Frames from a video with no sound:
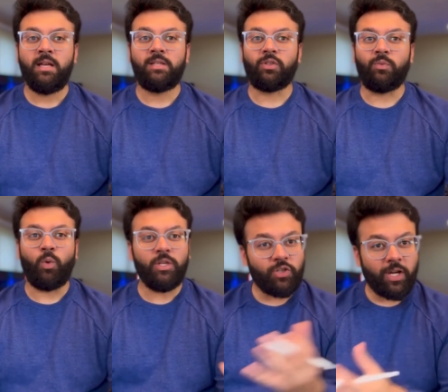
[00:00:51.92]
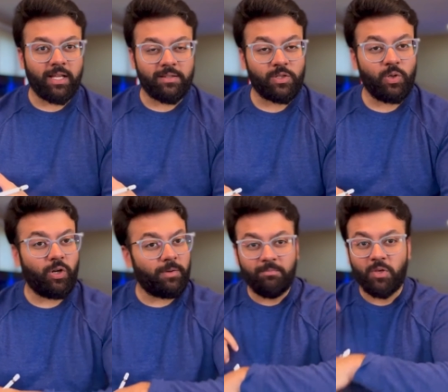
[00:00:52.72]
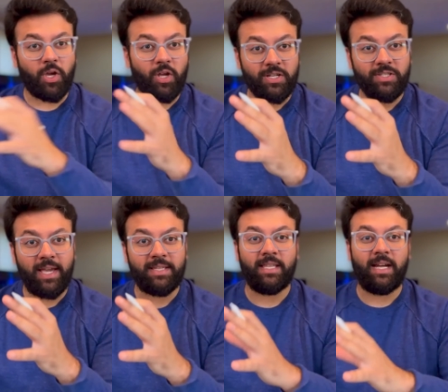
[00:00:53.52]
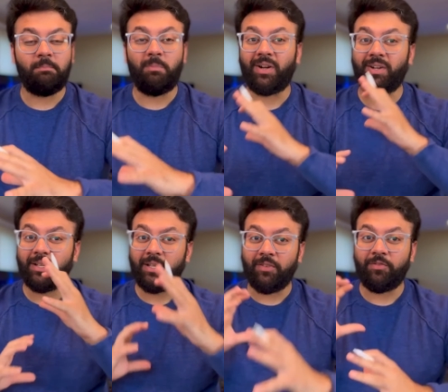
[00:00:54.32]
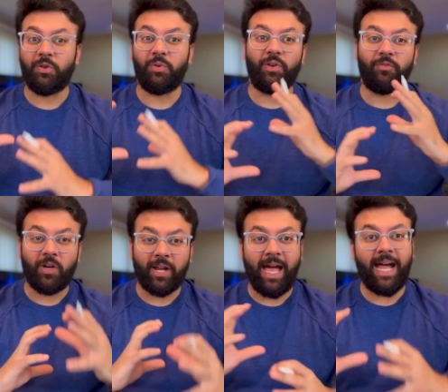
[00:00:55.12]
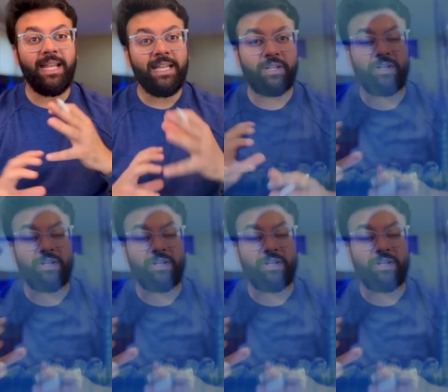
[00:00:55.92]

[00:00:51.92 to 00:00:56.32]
So once you get a score, you cannot change that. But if you are adding